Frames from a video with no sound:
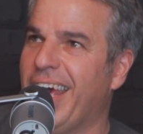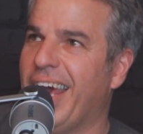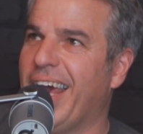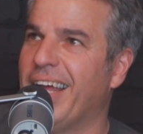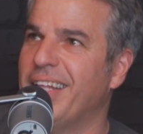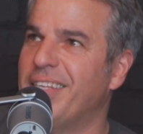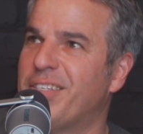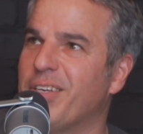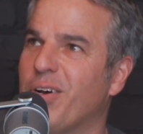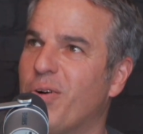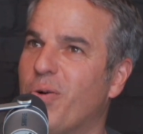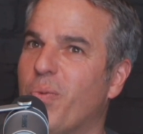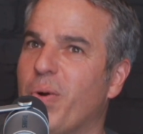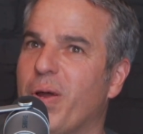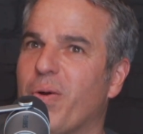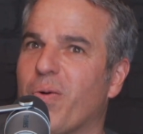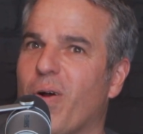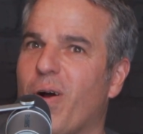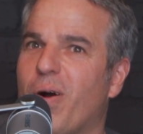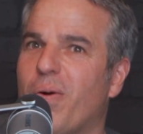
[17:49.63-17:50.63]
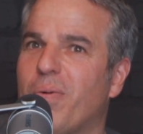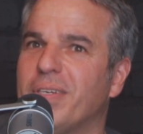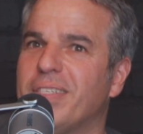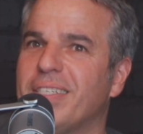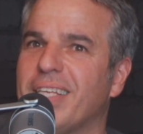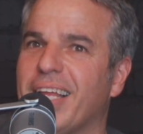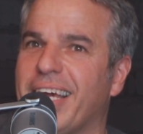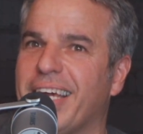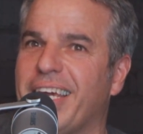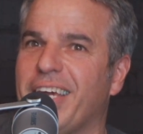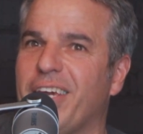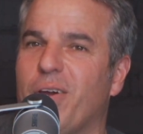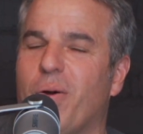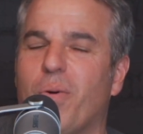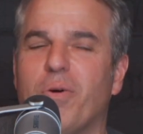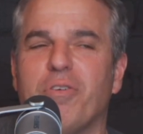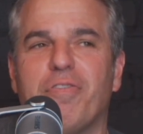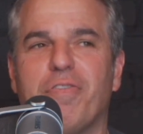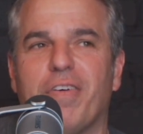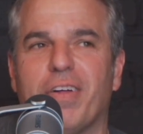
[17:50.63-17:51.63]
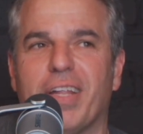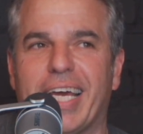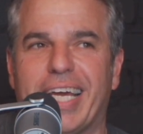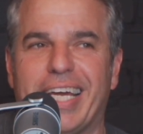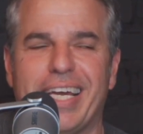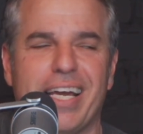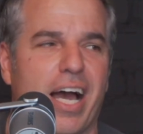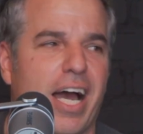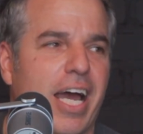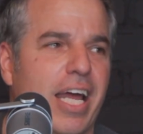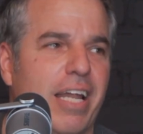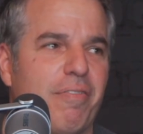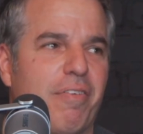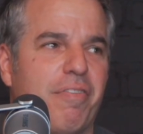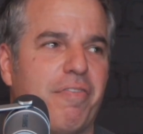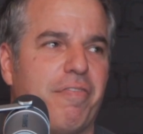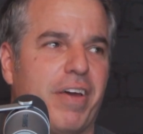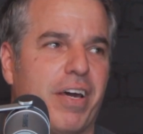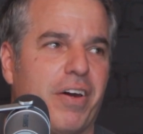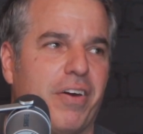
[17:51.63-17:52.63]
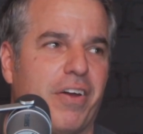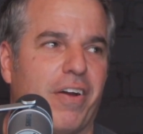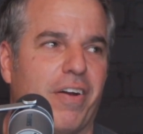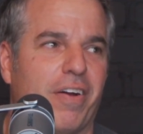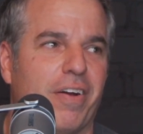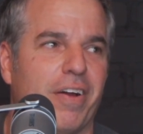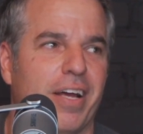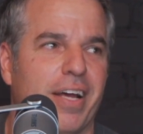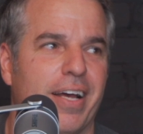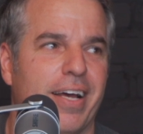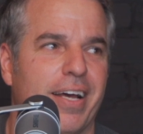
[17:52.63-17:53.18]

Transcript: And so we were always like, you always felt like kind of a failure